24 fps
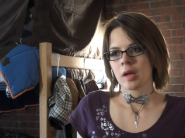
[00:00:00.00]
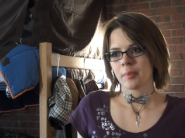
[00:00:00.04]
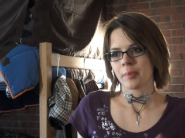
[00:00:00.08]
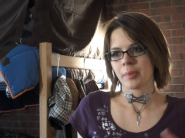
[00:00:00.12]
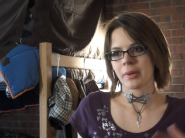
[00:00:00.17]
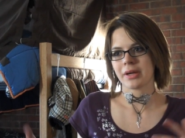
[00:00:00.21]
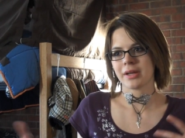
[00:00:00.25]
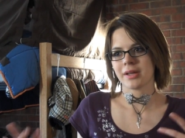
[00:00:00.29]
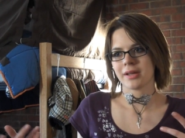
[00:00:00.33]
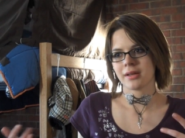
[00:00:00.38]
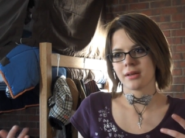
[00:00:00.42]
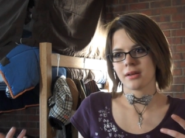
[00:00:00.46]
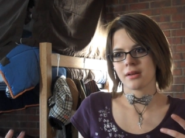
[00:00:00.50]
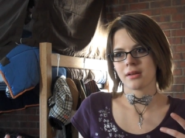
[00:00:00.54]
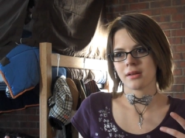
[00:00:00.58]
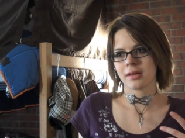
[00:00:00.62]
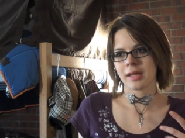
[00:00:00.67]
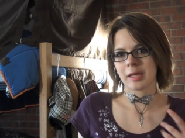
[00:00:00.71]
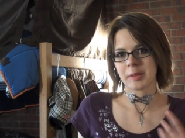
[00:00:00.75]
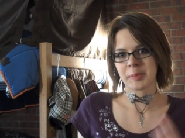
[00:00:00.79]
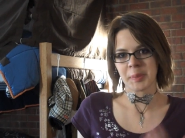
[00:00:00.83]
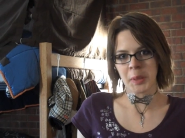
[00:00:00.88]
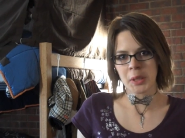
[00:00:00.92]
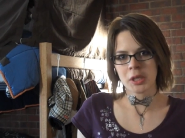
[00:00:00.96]
but
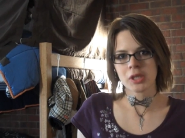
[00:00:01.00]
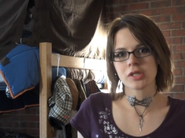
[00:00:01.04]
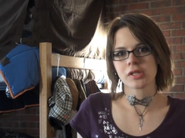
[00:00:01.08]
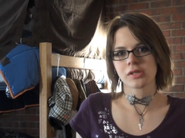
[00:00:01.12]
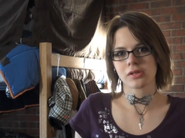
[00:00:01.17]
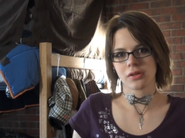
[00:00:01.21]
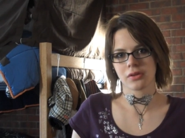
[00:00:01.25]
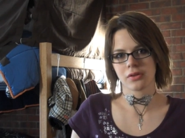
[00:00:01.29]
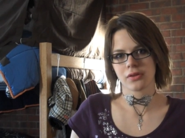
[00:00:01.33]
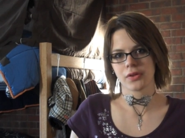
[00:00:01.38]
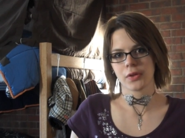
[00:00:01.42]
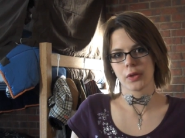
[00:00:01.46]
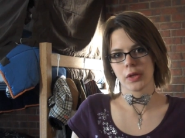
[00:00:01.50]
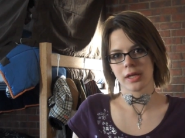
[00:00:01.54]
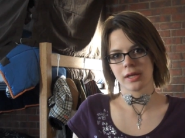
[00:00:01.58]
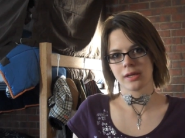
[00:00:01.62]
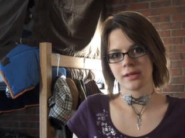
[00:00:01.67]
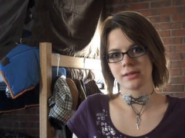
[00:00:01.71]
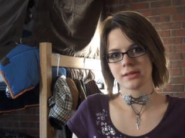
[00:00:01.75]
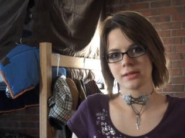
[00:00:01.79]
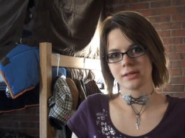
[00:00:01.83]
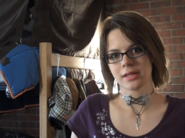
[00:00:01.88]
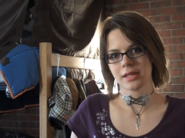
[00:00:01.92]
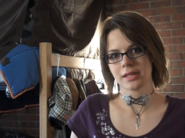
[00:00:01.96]
like personal
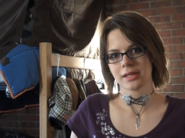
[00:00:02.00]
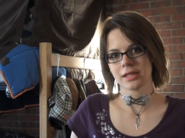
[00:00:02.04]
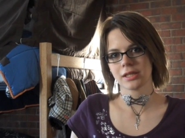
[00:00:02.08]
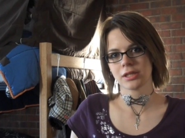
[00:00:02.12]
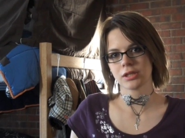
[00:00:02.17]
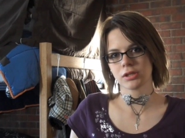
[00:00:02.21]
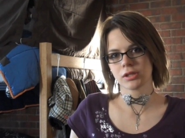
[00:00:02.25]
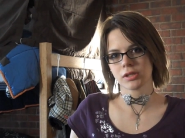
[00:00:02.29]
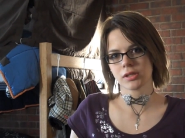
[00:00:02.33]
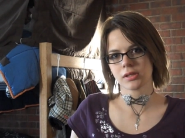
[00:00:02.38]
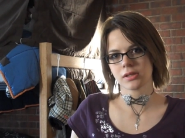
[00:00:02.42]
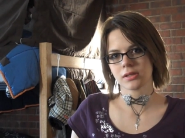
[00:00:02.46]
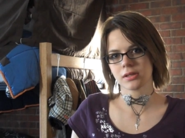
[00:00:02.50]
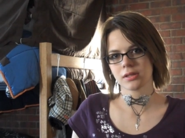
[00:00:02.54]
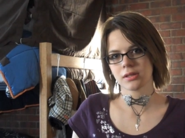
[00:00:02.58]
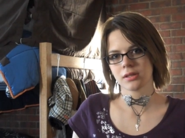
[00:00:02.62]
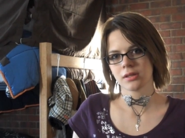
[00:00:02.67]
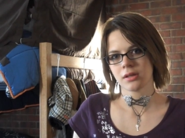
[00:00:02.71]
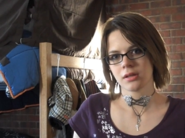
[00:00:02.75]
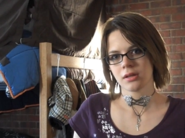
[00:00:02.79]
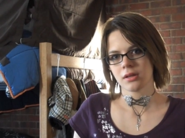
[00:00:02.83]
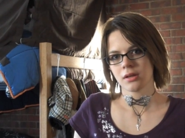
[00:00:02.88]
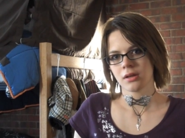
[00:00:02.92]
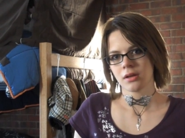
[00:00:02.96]
things that they just
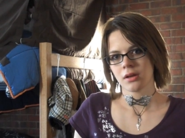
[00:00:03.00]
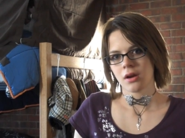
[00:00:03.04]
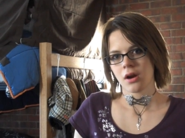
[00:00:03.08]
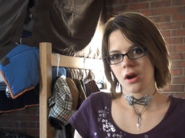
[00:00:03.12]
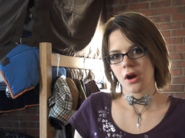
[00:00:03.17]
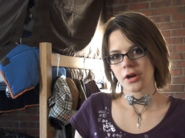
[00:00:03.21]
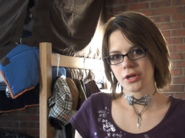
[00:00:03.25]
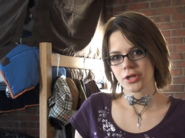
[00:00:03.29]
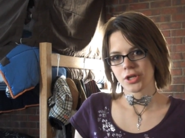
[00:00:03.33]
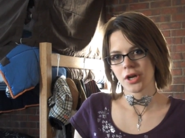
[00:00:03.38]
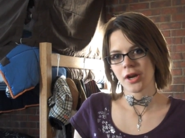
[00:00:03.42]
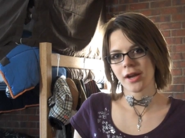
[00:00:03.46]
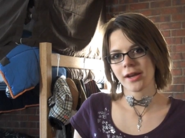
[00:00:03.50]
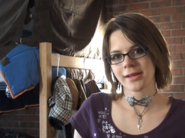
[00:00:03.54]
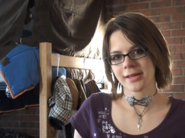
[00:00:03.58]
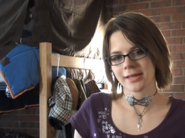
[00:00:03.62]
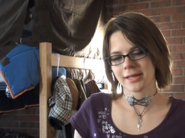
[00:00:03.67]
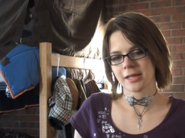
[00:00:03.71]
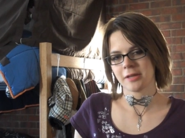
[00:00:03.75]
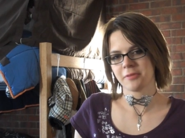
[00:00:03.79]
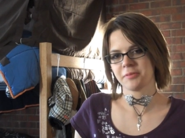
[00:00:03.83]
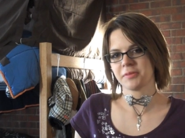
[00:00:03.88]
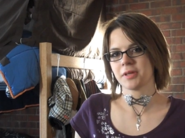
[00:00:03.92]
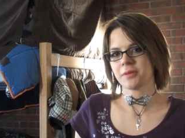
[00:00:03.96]
are trying to
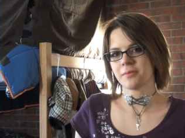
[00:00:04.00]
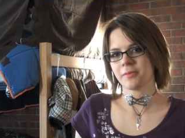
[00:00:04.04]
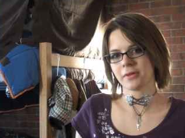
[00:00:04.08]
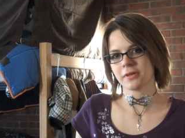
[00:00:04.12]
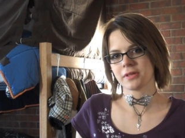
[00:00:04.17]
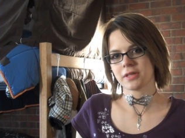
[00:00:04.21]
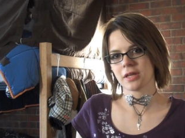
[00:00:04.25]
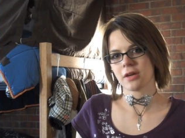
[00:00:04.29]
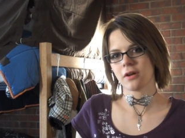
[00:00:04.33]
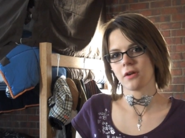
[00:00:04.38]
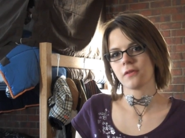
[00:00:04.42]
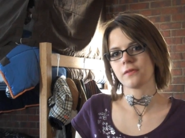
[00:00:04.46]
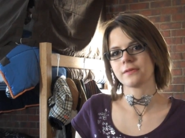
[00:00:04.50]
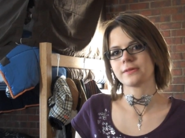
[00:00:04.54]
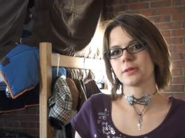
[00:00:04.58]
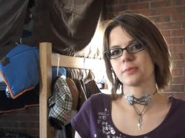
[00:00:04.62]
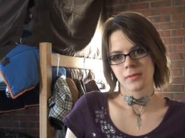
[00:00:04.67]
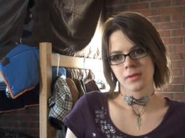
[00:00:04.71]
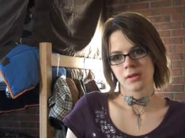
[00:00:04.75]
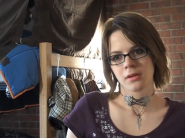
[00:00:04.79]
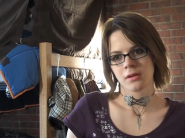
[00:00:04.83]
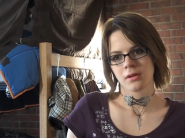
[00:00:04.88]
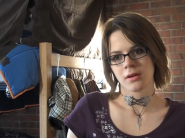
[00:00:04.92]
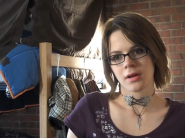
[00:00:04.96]
keep to themselves.
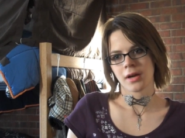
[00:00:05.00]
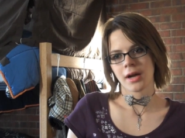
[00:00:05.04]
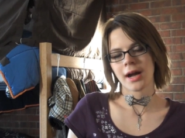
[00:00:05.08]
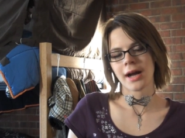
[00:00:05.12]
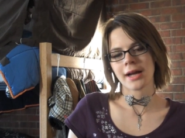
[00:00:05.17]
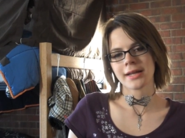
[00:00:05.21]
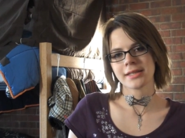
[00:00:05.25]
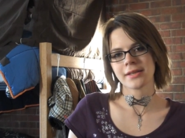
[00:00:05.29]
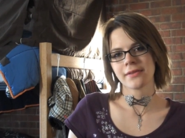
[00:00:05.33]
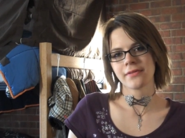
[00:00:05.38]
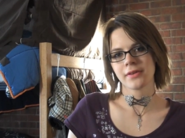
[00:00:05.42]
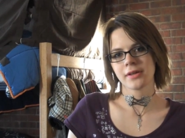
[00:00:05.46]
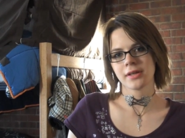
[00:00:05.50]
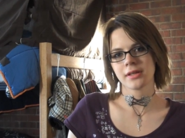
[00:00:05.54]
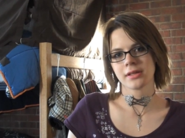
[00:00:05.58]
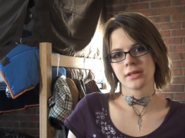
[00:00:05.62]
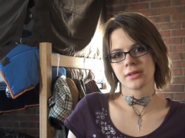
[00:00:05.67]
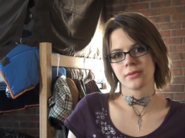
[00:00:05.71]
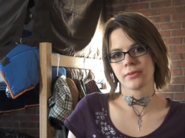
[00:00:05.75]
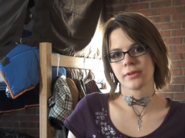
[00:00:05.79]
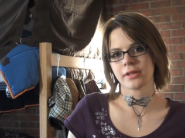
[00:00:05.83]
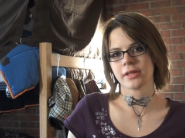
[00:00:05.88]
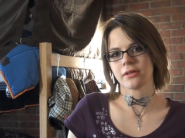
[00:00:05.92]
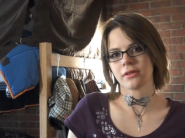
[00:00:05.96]
I definitely
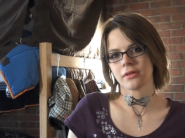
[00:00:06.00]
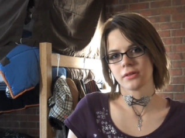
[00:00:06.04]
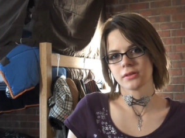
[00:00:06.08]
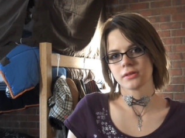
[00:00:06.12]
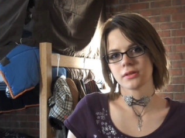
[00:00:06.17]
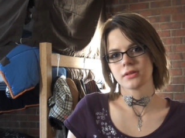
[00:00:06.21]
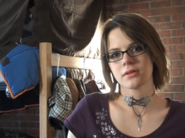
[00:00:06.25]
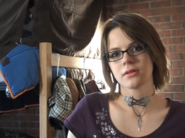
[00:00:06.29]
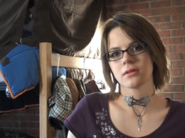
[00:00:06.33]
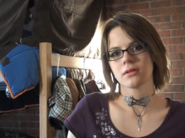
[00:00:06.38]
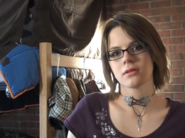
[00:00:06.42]
reeled